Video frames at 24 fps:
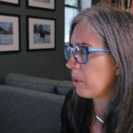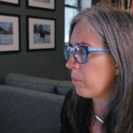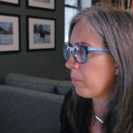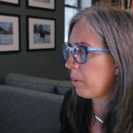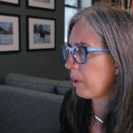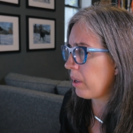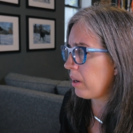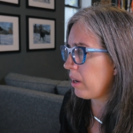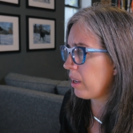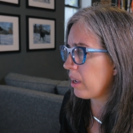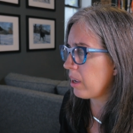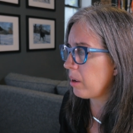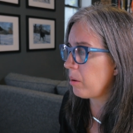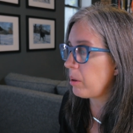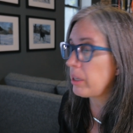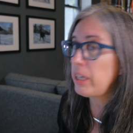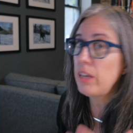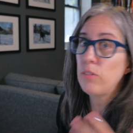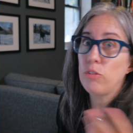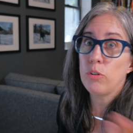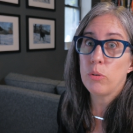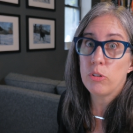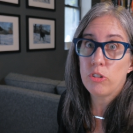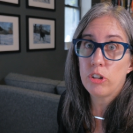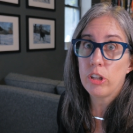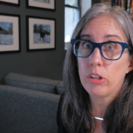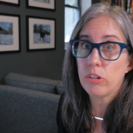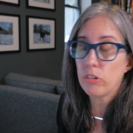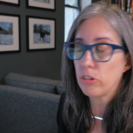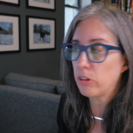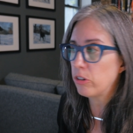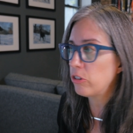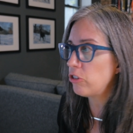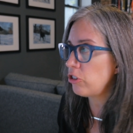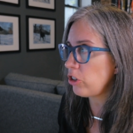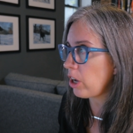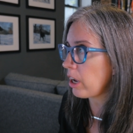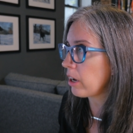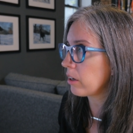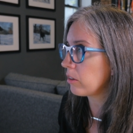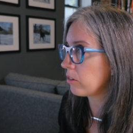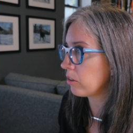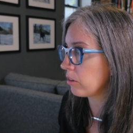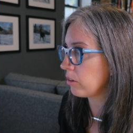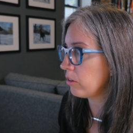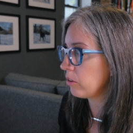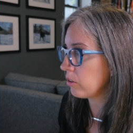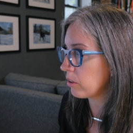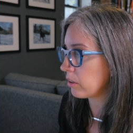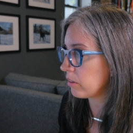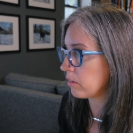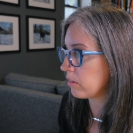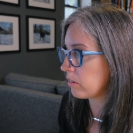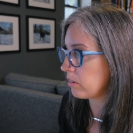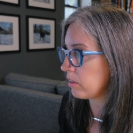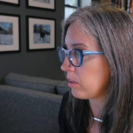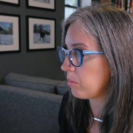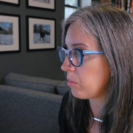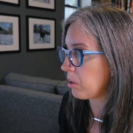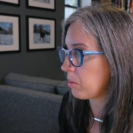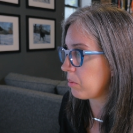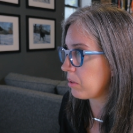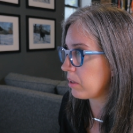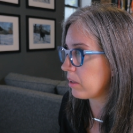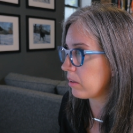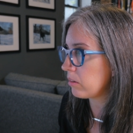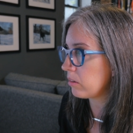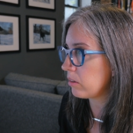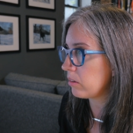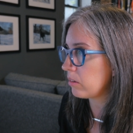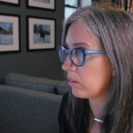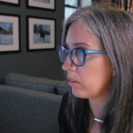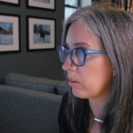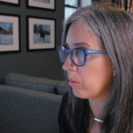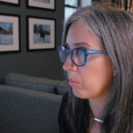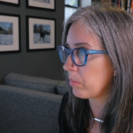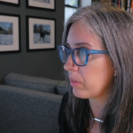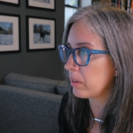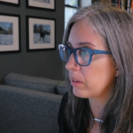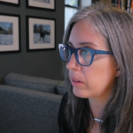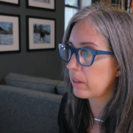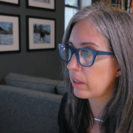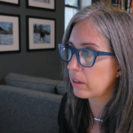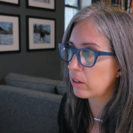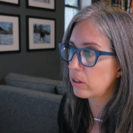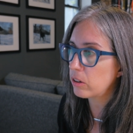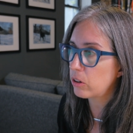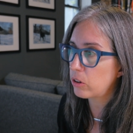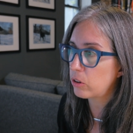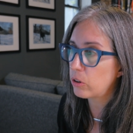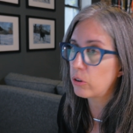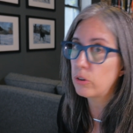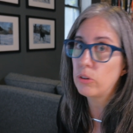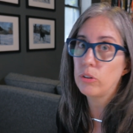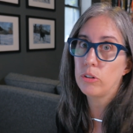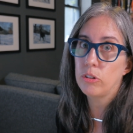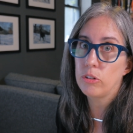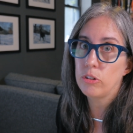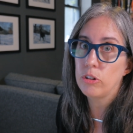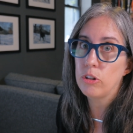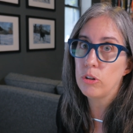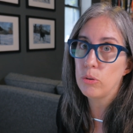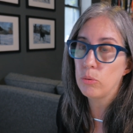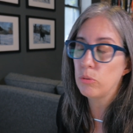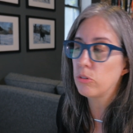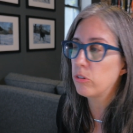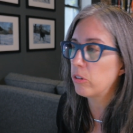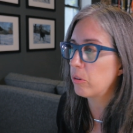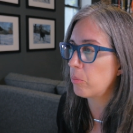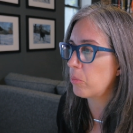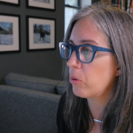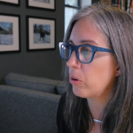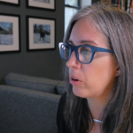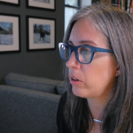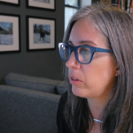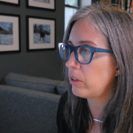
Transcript: But uh, it gives you a chance to check, to look and see, maybe this is something that could use some more